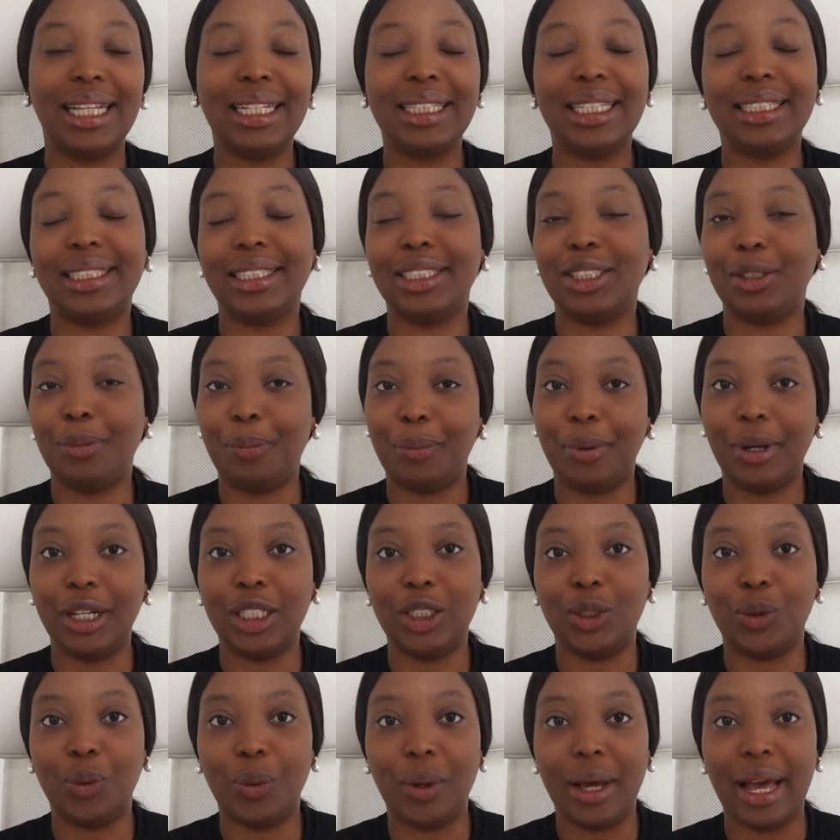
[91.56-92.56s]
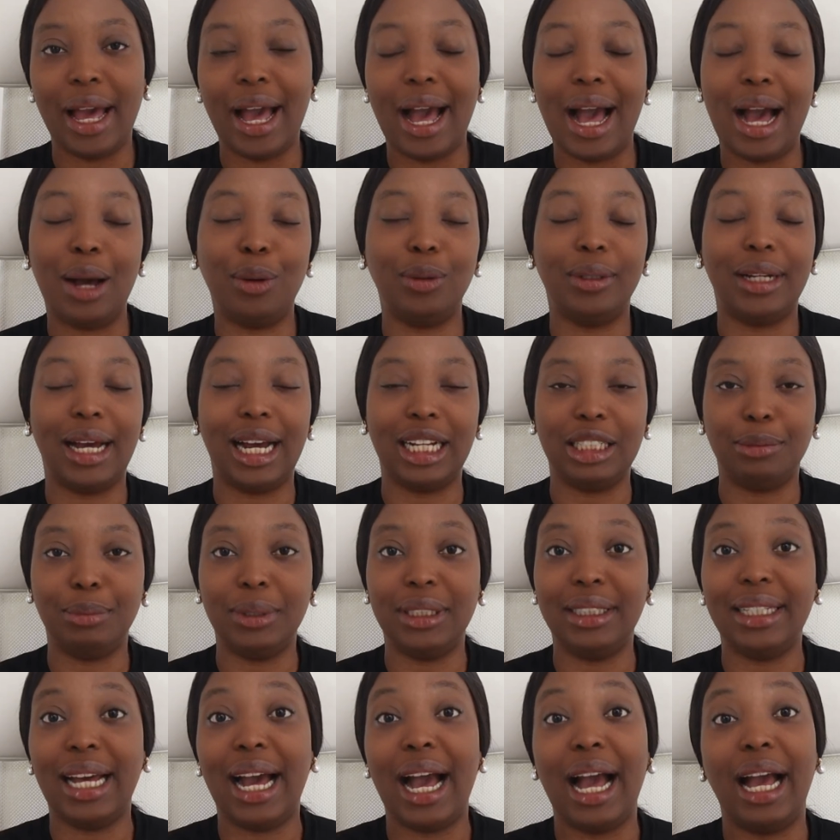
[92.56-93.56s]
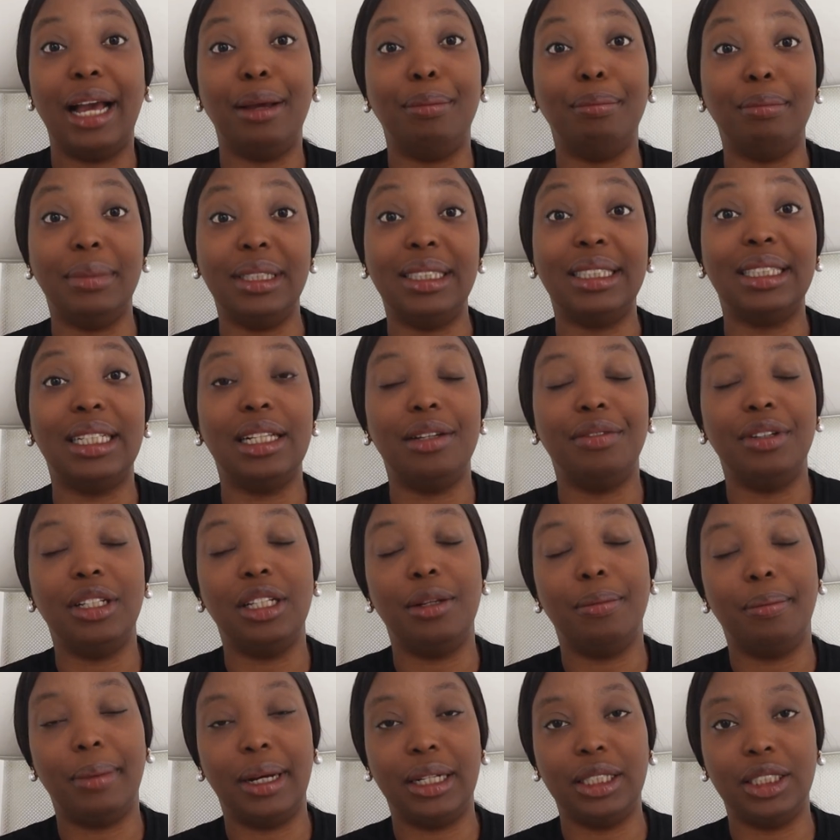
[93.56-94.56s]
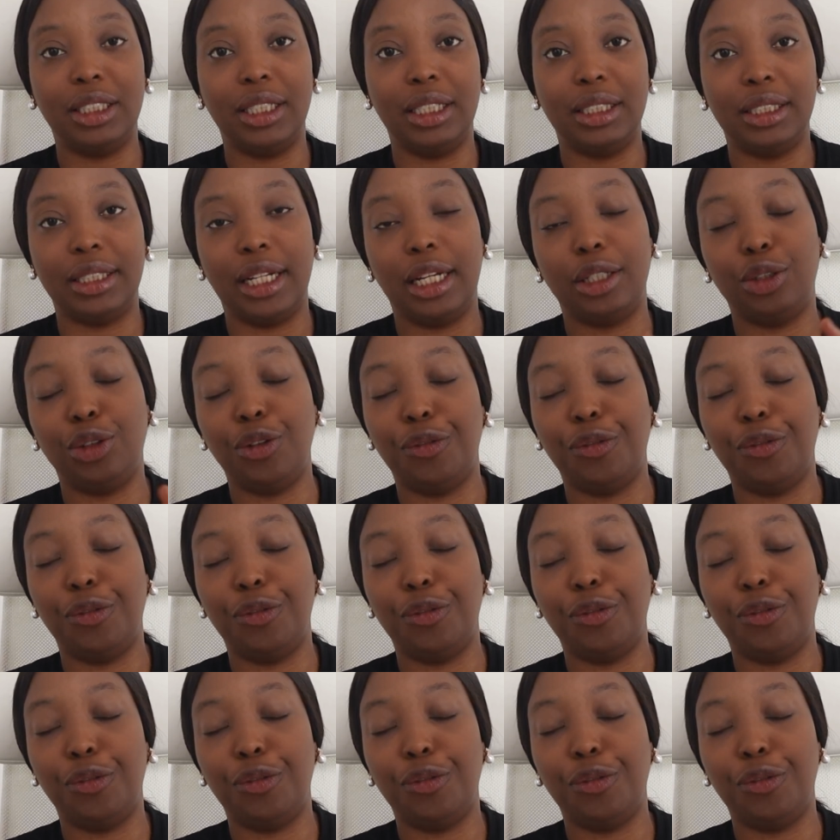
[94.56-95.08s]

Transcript: think this is the point where I would admit that I miss living in Manchester.